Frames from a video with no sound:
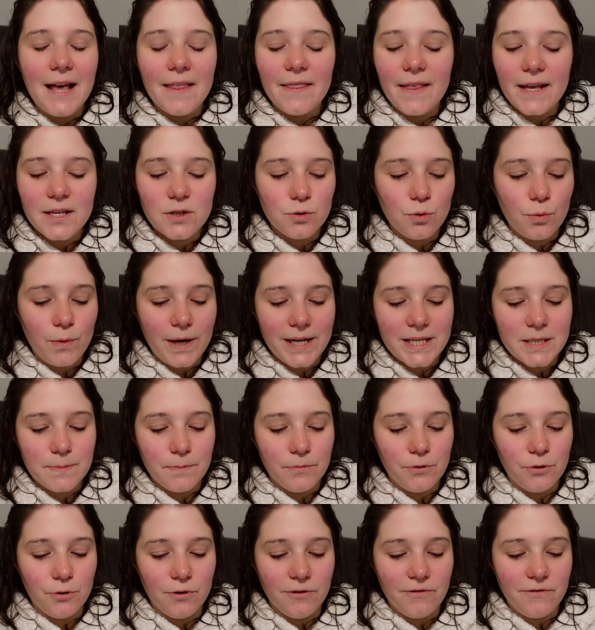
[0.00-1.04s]
that's always
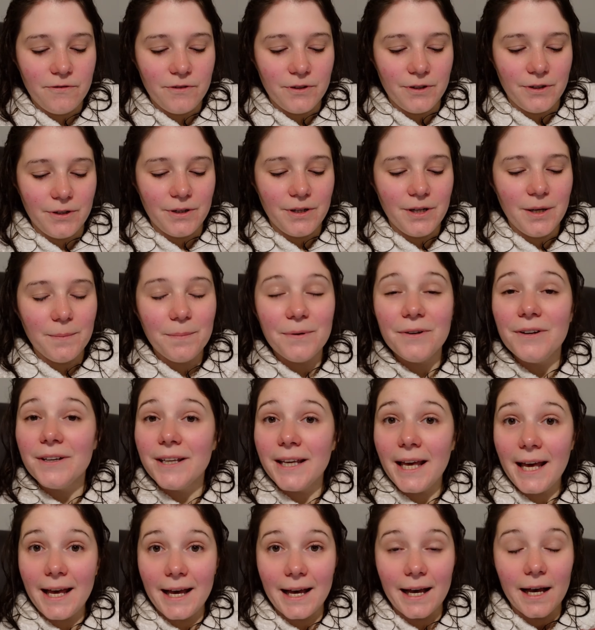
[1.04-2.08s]
more fun. But
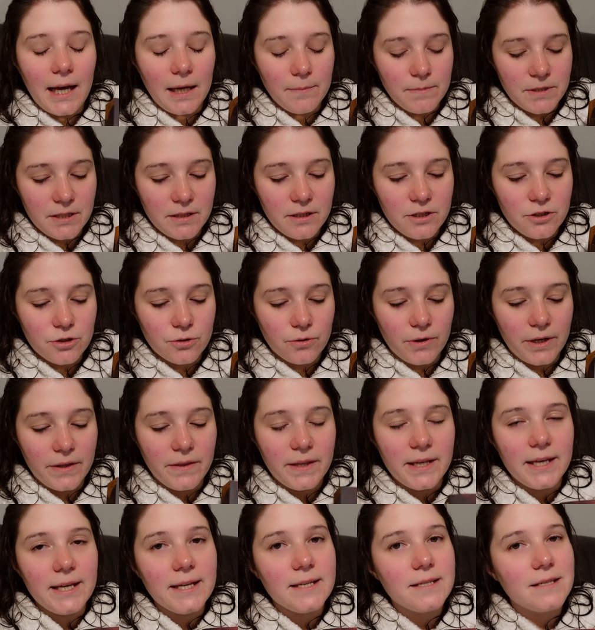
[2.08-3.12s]
yeah, I'm still enjoying
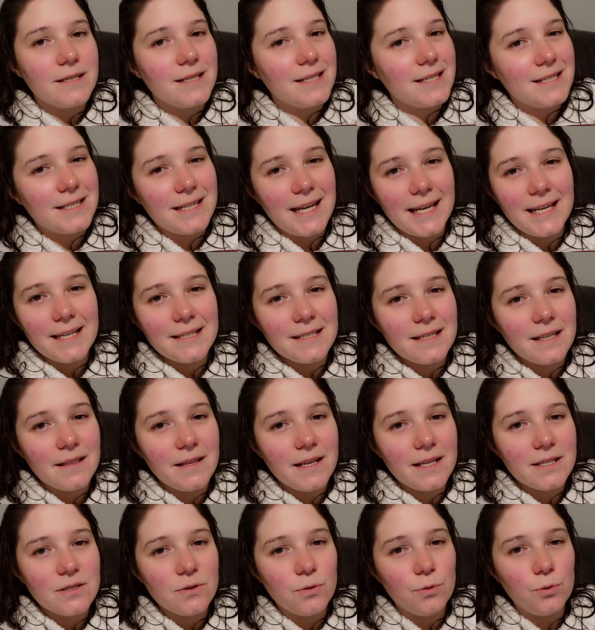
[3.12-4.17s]
this. The stakes in
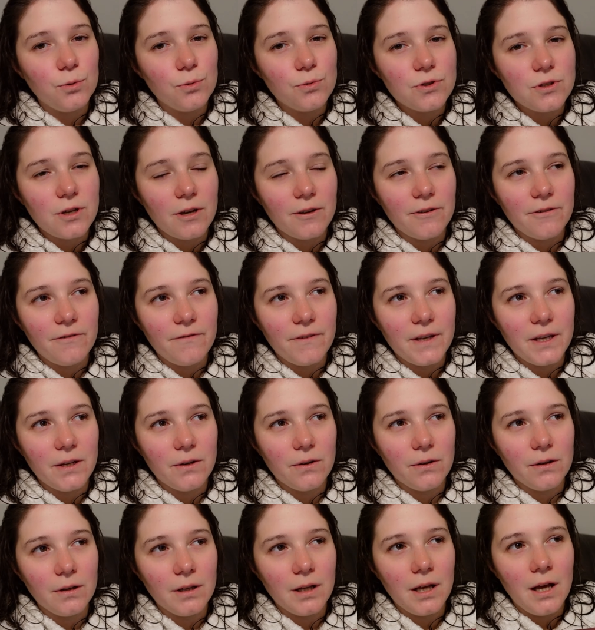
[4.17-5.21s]
this also
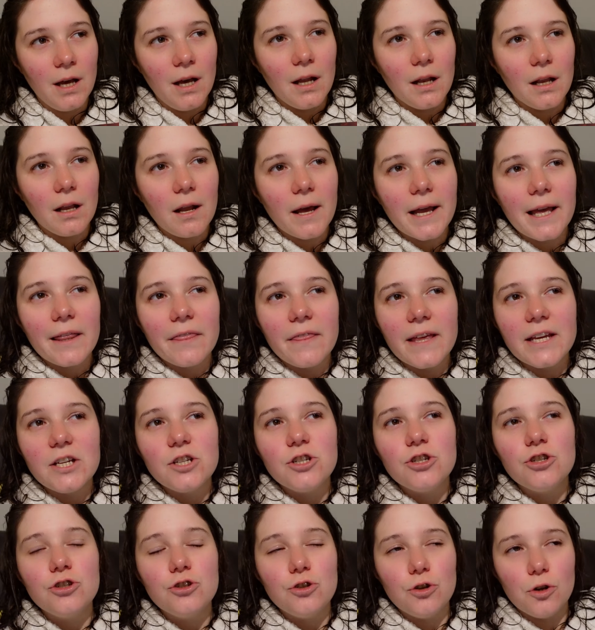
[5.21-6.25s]
feel like they
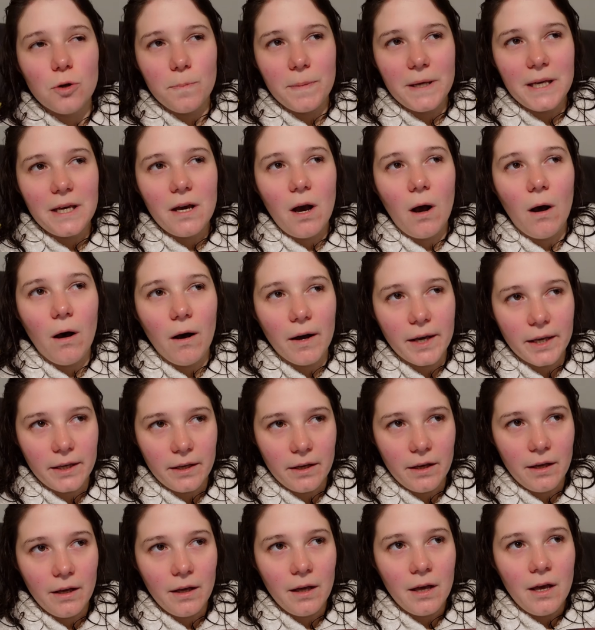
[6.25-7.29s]
should be
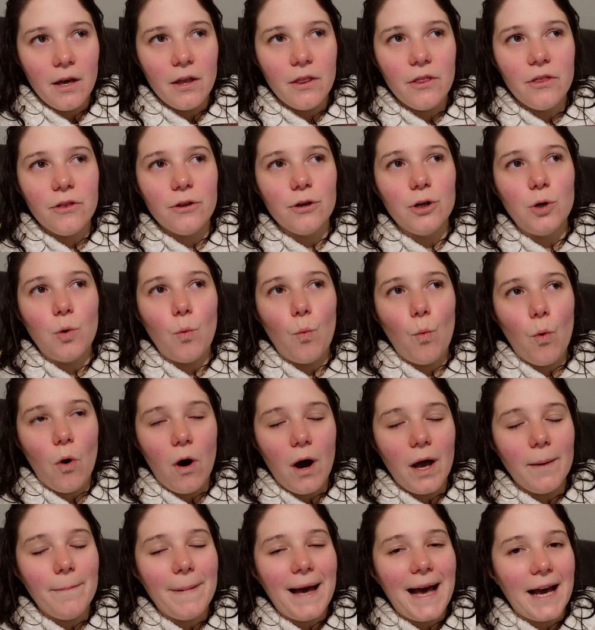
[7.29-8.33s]
higher than what
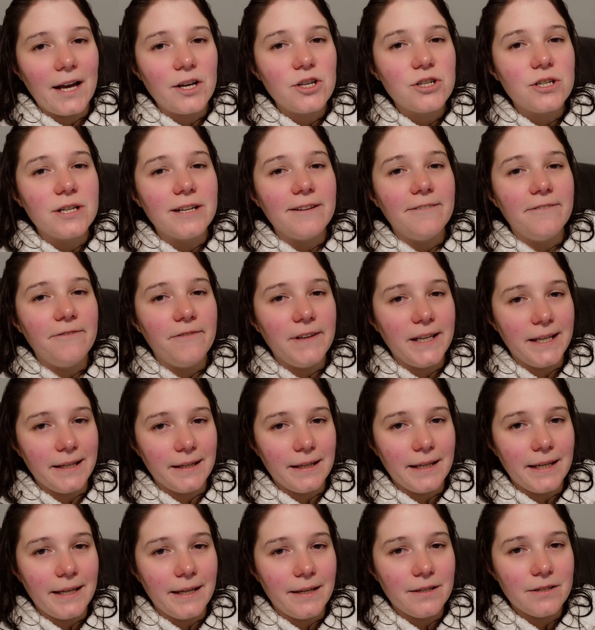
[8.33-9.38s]
I'm actually
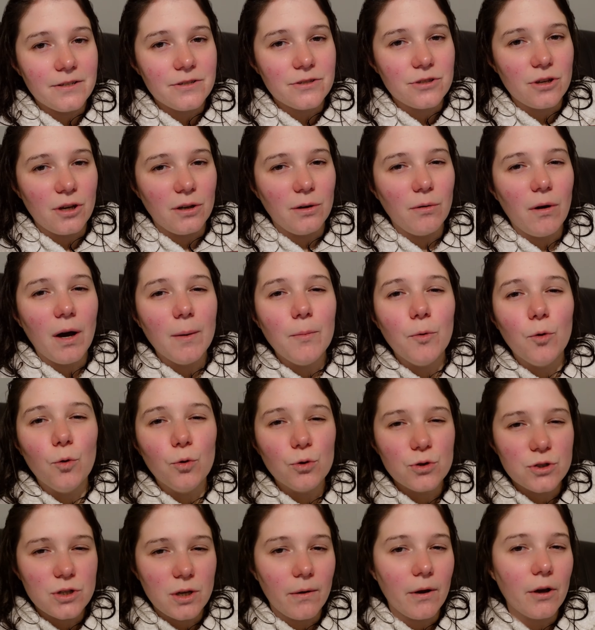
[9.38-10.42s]
feeling. So I'm
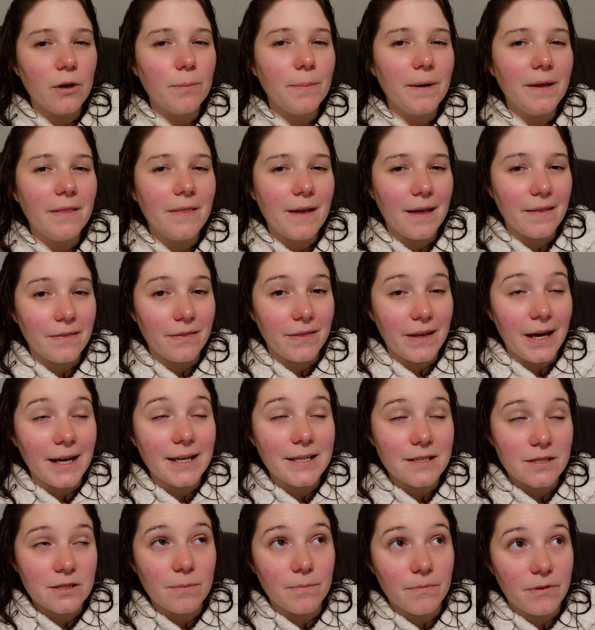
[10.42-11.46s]
also hoping that that
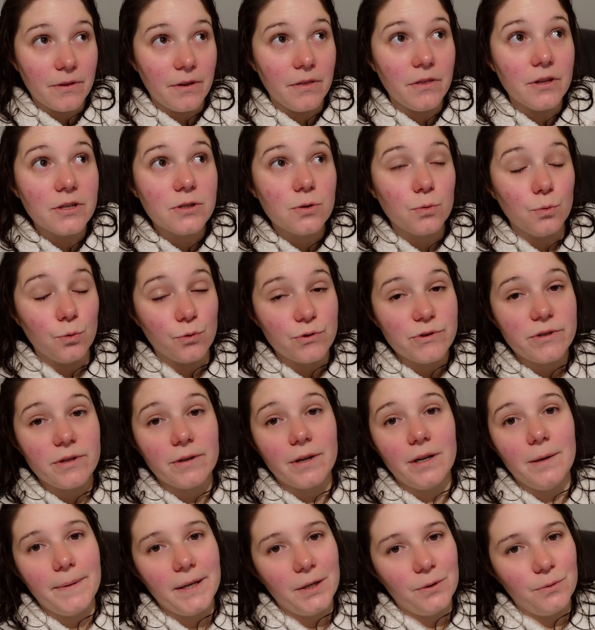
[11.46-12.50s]
is something that's also
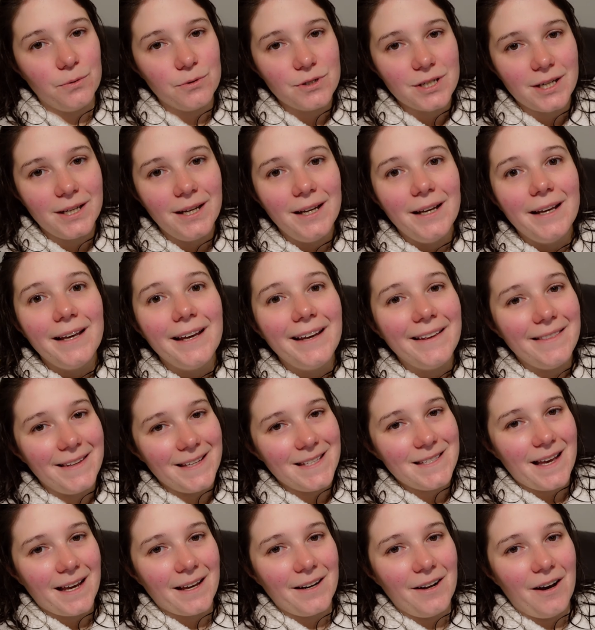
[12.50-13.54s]
going to build in
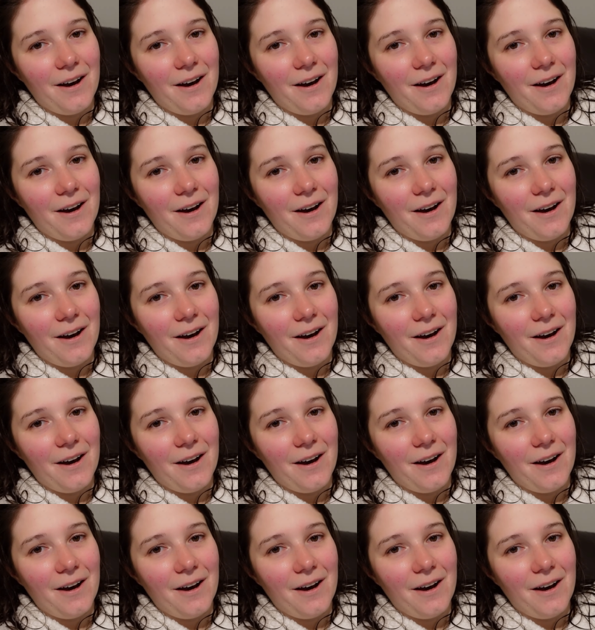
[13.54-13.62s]
this second